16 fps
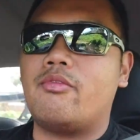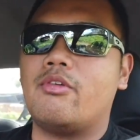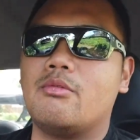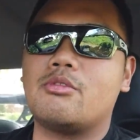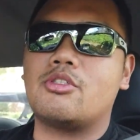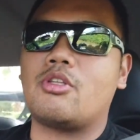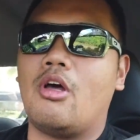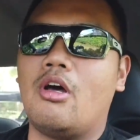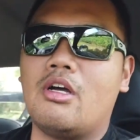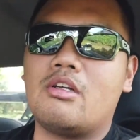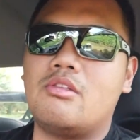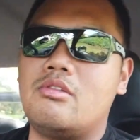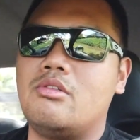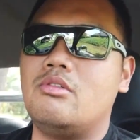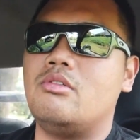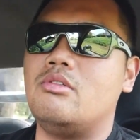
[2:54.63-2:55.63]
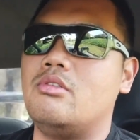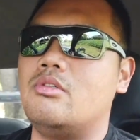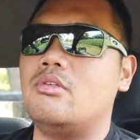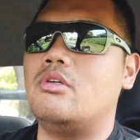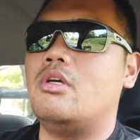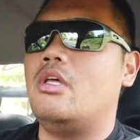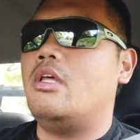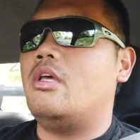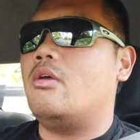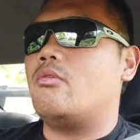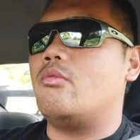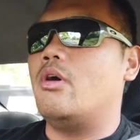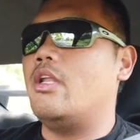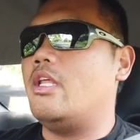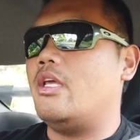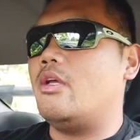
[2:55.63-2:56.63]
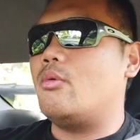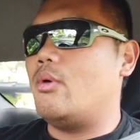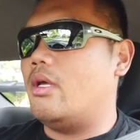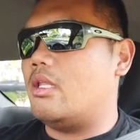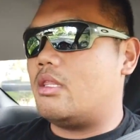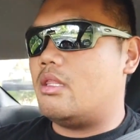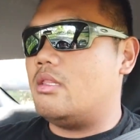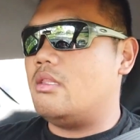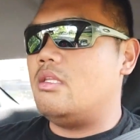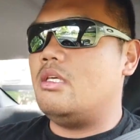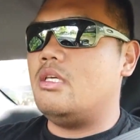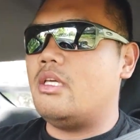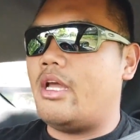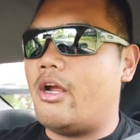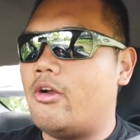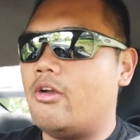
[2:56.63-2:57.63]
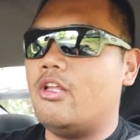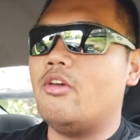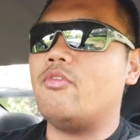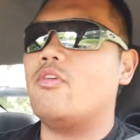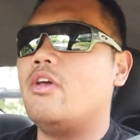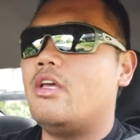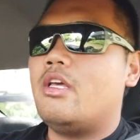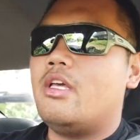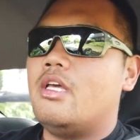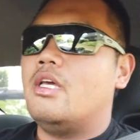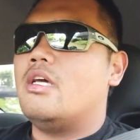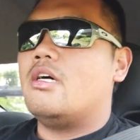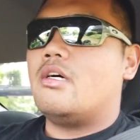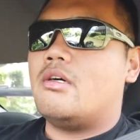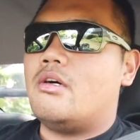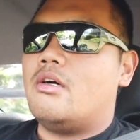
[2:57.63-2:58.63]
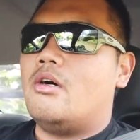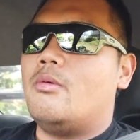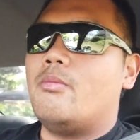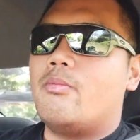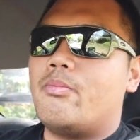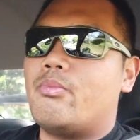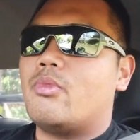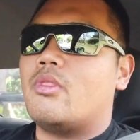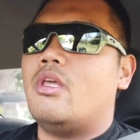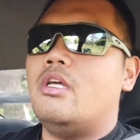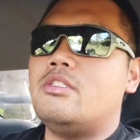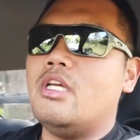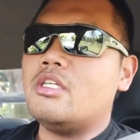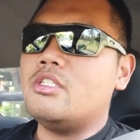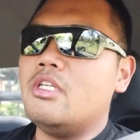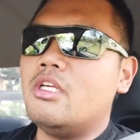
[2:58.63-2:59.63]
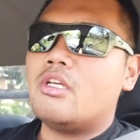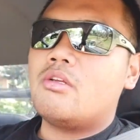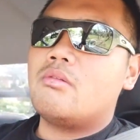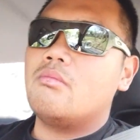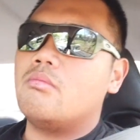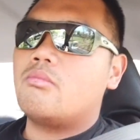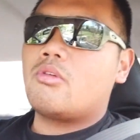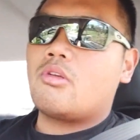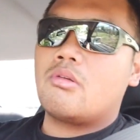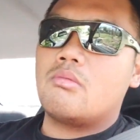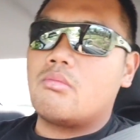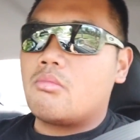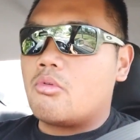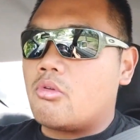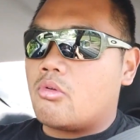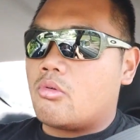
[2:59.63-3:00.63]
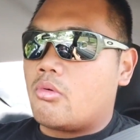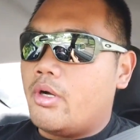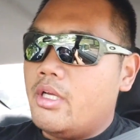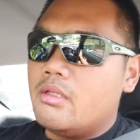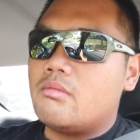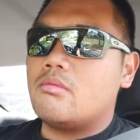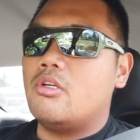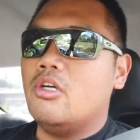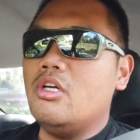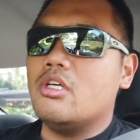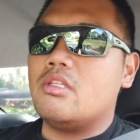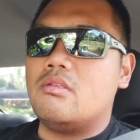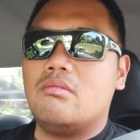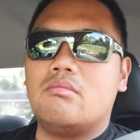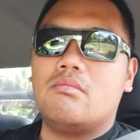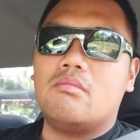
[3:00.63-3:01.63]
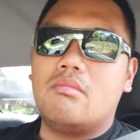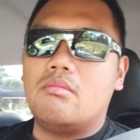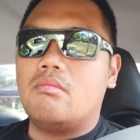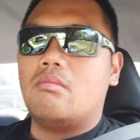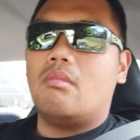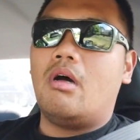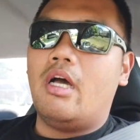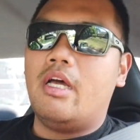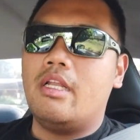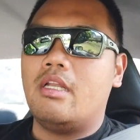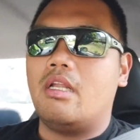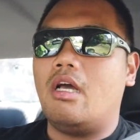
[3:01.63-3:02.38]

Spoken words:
from stock to running with the airlift, it's actually quite good. I